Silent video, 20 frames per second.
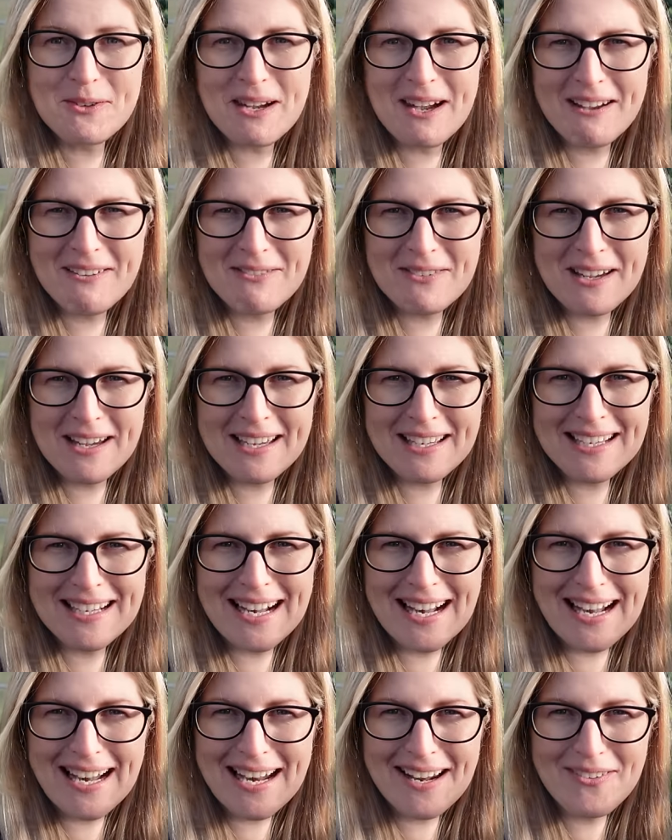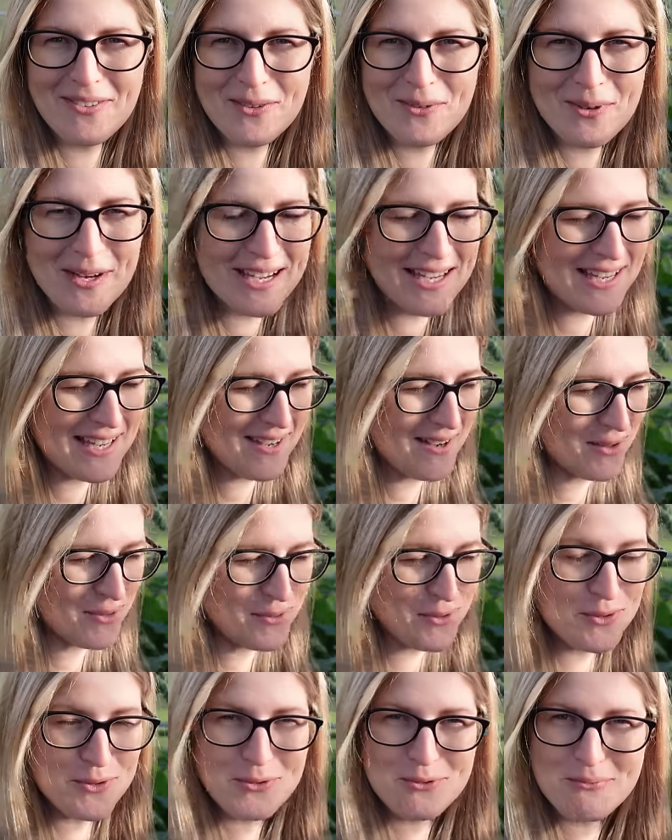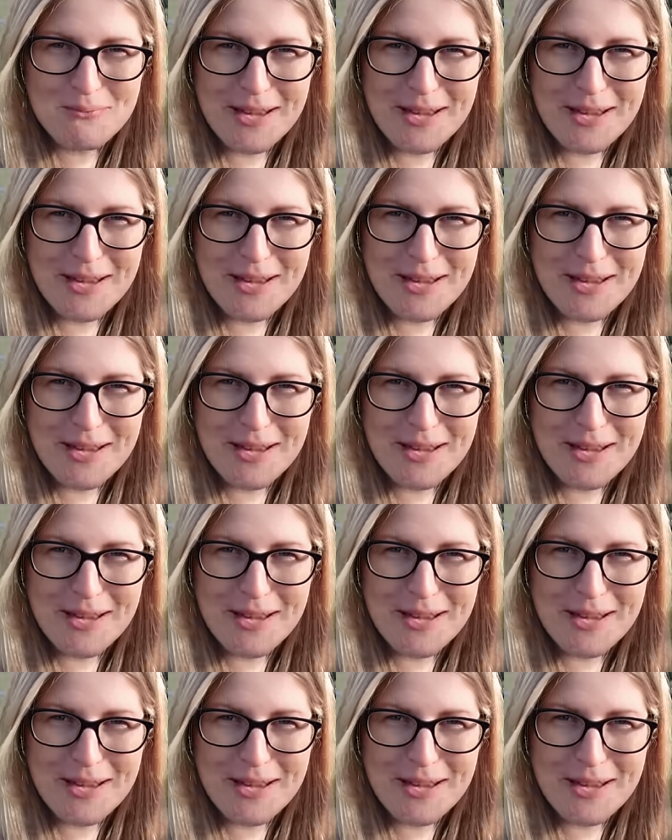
you have a clever way how you